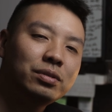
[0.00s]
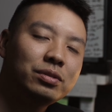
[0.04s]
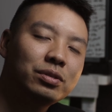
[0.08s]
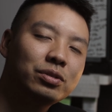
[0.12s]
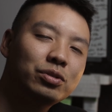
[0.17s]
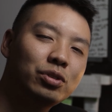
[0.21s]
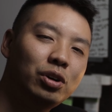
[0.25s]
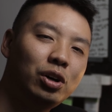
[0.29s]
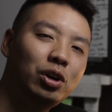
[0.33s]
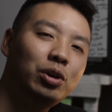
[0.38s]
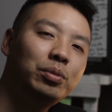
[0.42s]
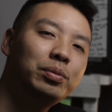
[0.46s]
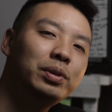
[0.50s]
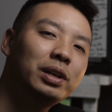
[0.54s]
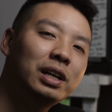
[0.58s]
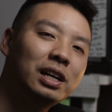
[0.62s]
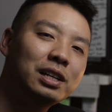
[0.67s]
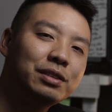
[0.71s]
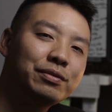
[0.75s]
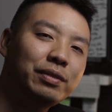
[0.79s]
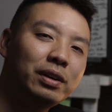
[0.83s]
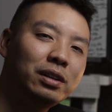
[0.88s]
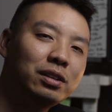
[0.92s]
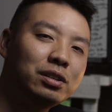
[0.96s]
So I hope you
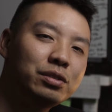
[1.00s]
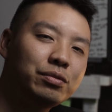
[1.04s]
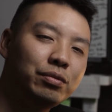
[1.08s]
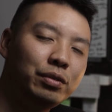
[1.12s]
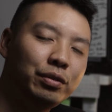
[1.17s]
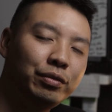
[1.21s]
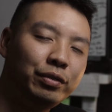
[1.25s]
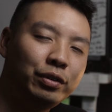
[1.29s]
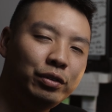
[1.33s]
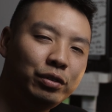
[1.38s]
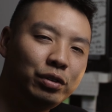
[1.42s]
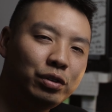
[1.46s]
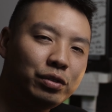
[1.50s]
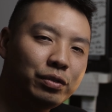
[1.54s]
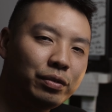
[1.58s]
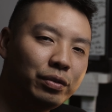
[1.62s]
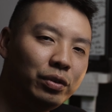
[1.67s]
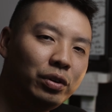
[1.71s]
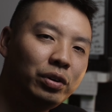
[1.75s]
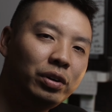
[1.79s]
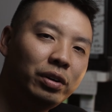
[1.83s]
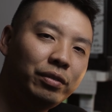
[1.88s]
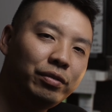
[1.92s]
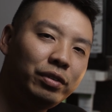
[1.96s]
guys found this review
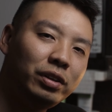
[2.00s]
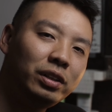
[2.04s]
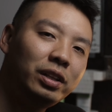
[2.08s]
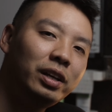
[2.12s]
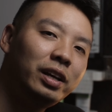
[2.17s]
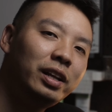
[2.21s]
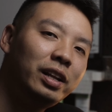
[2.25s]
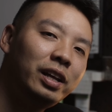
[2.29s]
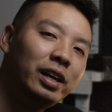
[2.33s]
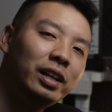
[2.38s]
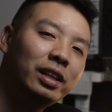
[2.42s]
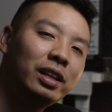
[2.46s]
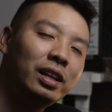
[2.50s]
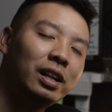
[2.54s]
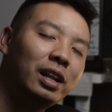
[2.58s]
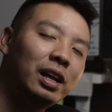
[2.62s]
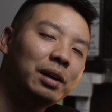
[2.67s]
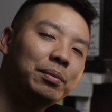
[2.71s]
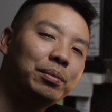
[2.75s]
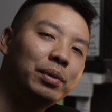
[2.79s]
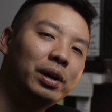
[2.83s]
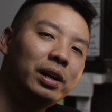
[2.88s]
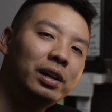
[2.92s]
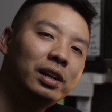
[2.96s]
useful. If you did, hit the
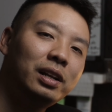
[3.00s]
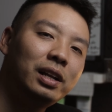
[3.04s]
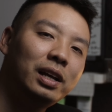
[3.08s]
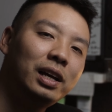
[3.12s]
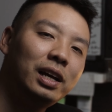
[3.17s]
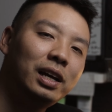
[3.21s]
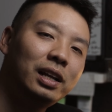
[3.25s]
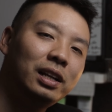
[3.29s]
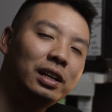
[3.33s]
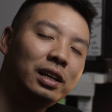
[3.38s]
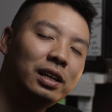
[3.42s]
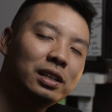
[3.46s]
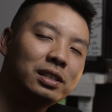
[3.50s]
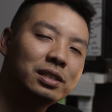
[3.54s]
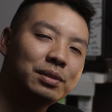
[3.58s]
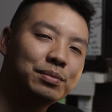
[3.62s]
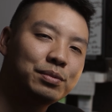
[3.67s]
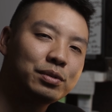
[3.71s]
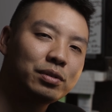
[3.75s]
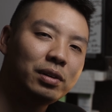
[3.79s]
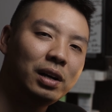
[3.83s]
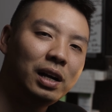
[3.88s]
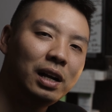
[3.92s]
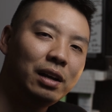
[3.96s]
like button and hit
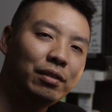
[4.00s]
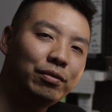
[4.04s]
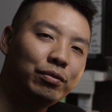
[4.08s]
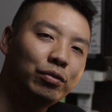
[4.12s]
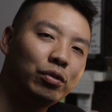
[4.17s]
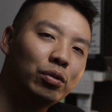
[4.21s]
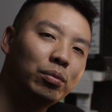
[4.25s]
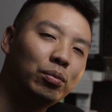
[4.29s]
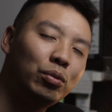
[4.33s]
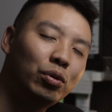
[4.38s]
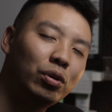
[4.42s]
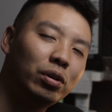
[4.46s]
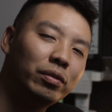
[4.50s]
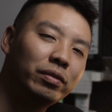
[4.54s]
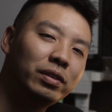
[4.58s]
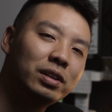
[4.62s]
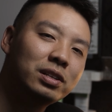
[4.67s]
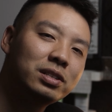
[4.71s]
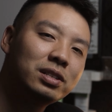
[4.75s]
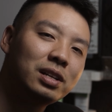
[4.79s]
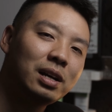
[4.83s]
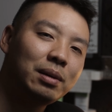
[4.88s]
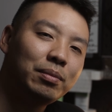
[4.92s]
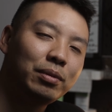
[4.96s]
subscribe for more of
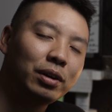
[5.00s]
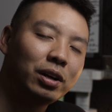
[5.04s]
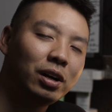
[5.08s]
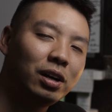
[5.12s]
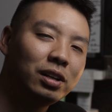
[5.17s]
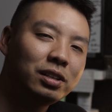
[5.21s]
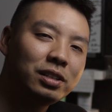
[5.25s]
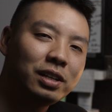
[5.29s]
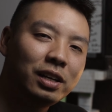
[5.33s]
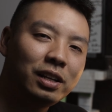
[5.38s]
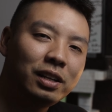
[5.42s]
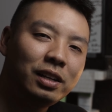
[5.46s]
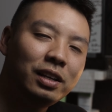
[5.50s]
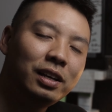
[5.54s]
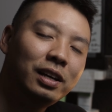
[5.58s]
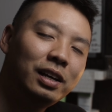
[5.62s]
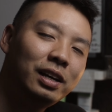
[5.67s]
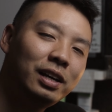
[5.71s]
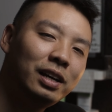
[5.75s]
this type of content.